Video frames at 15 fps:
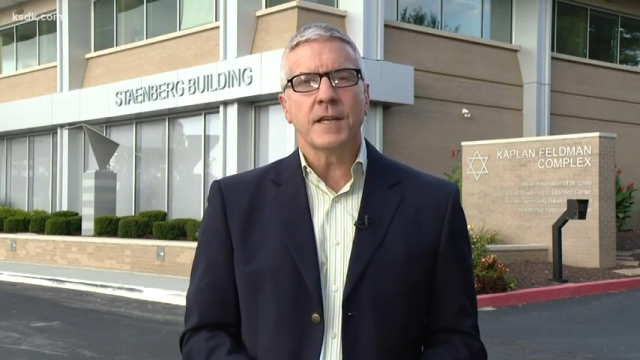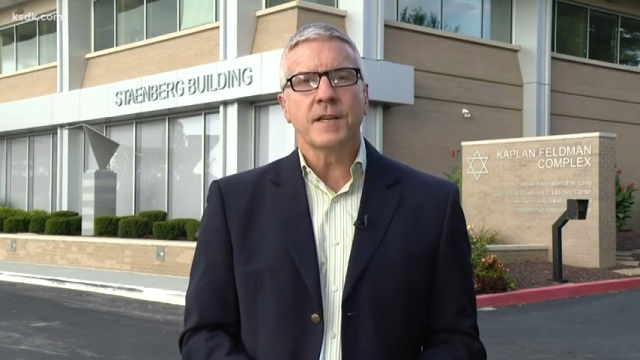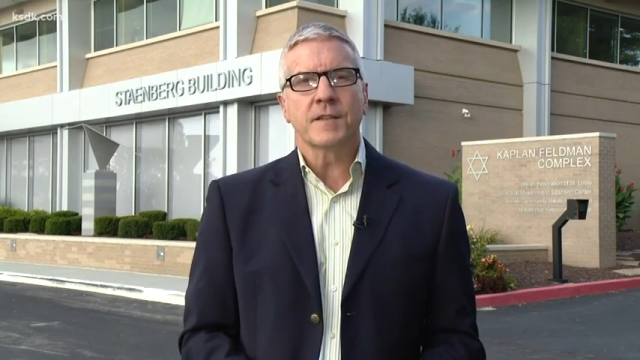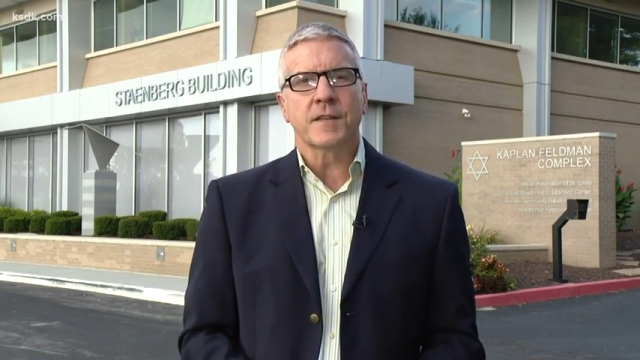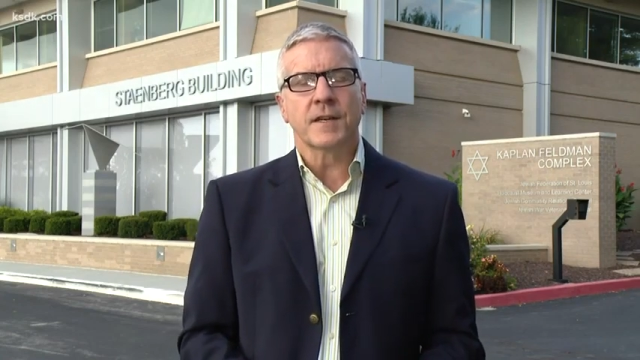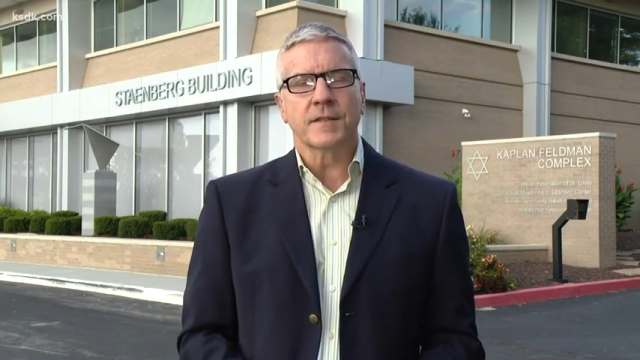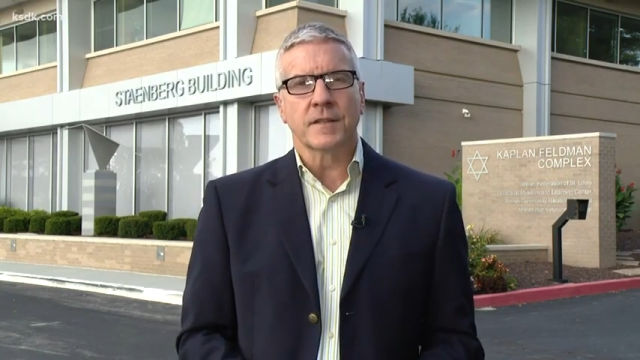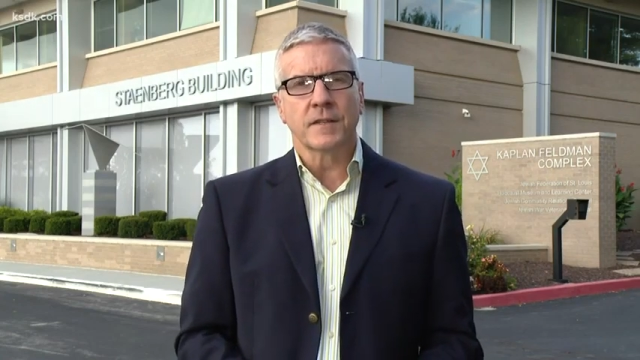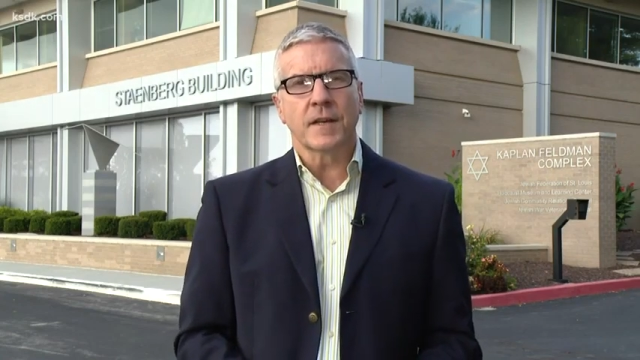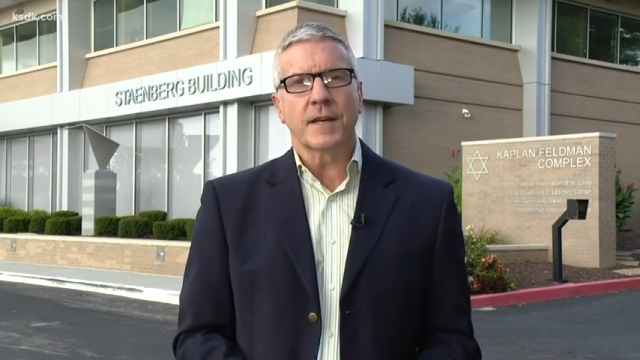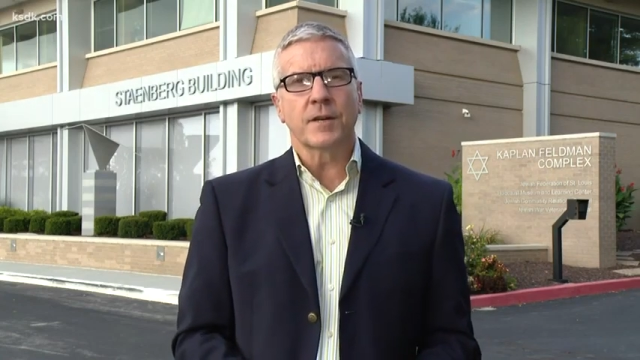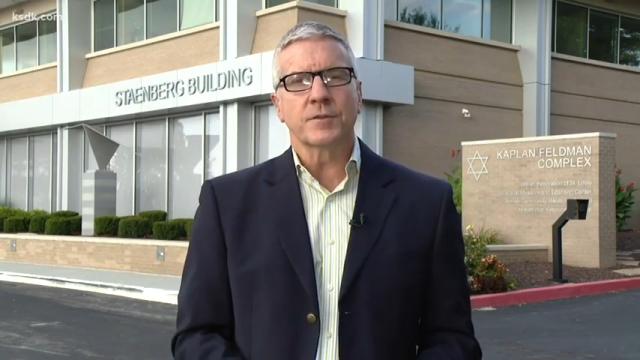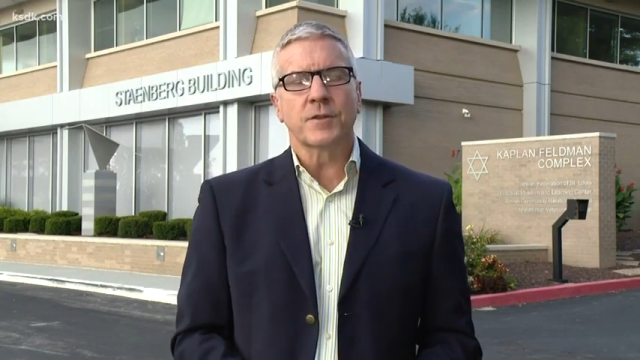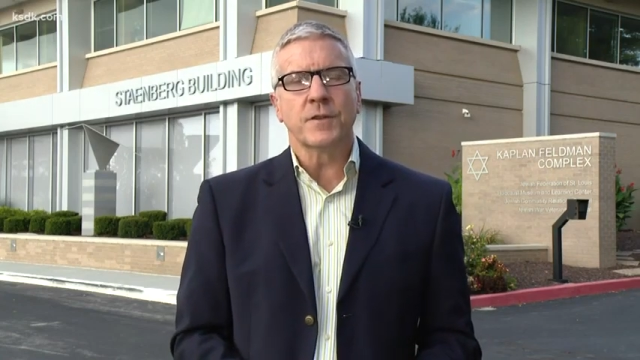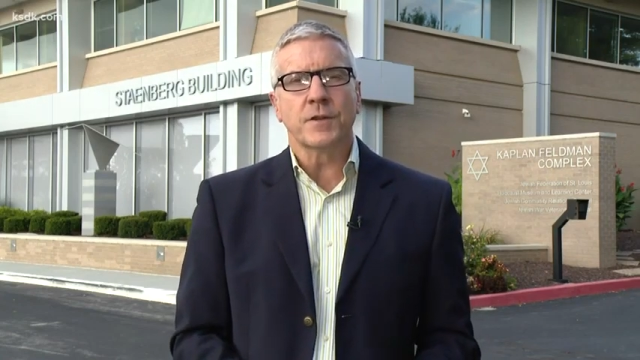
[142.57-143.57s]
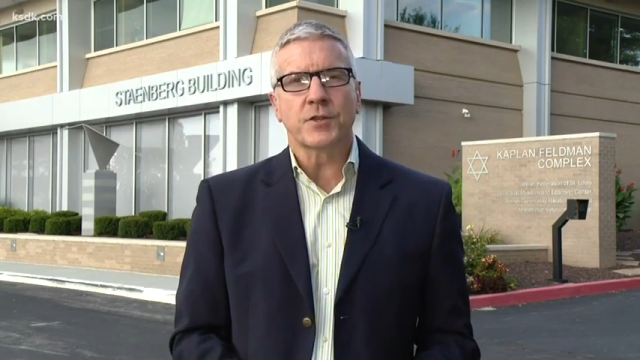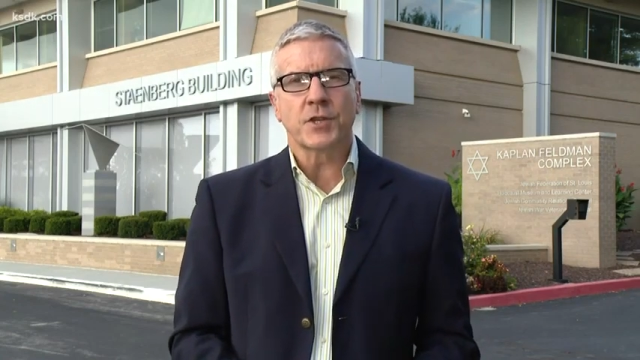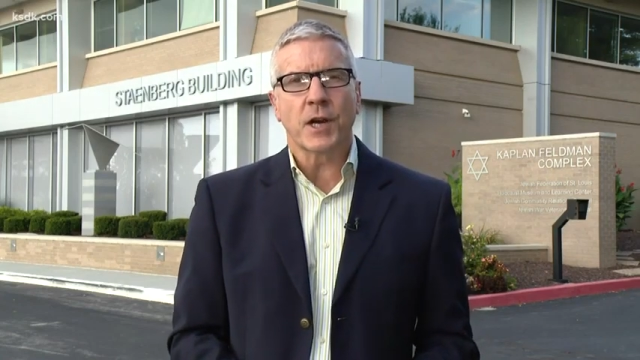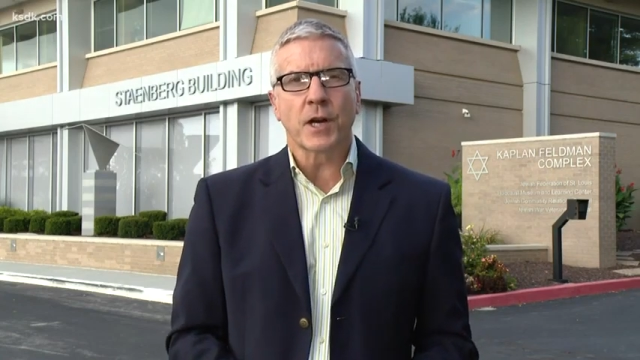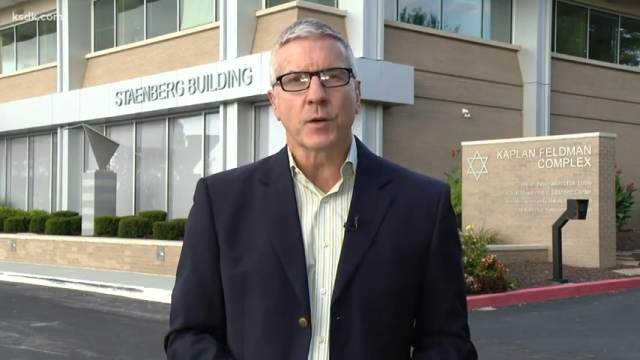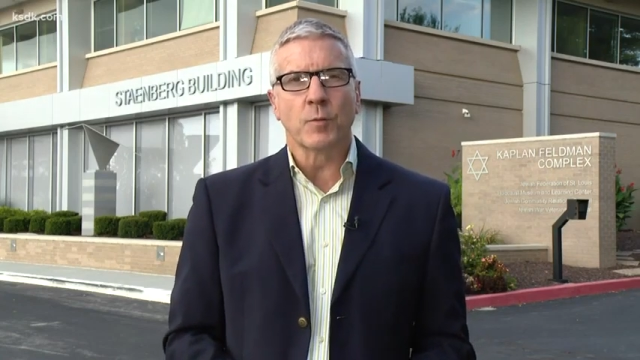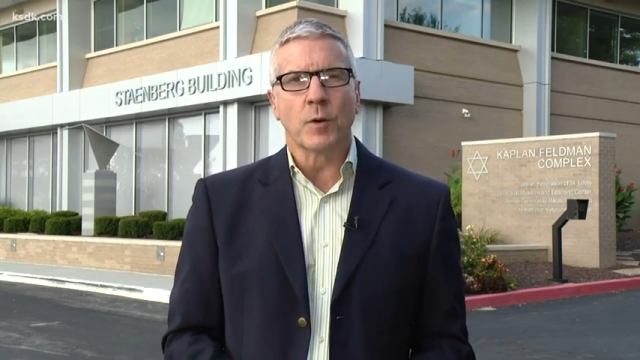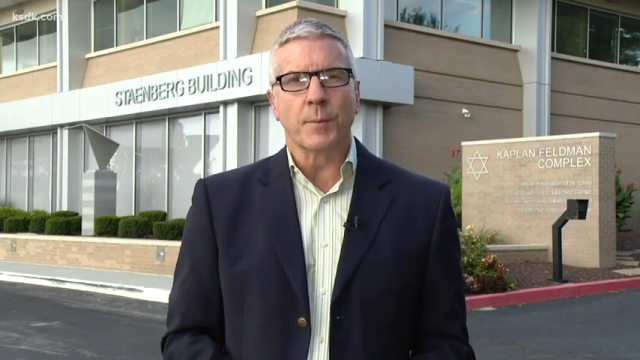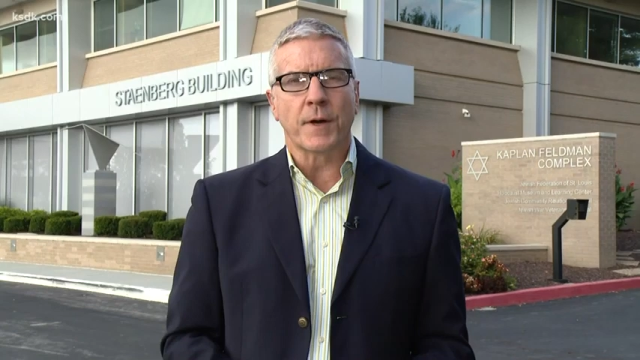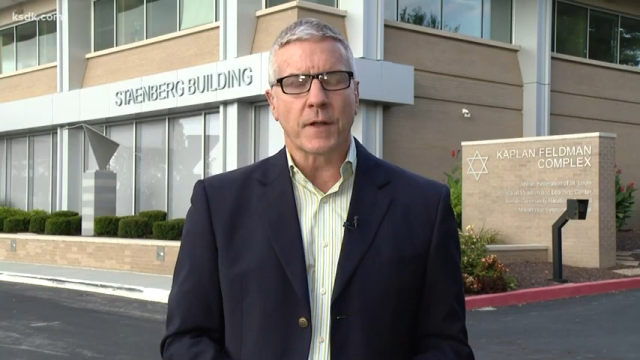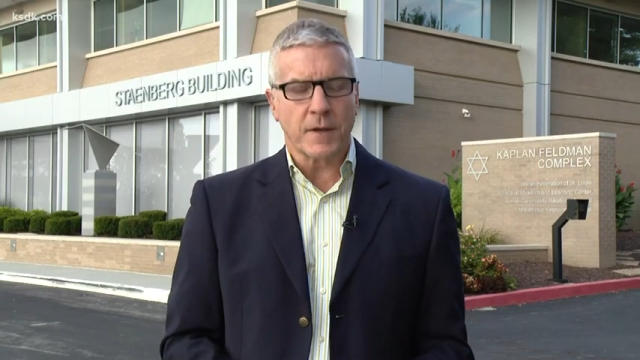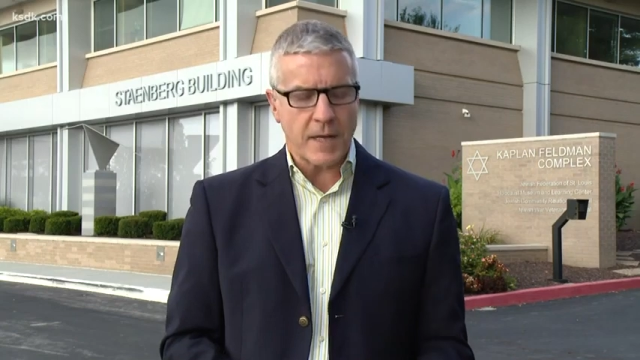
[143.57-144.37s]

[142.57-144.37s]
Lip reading: he sent a letter to the chairwoman of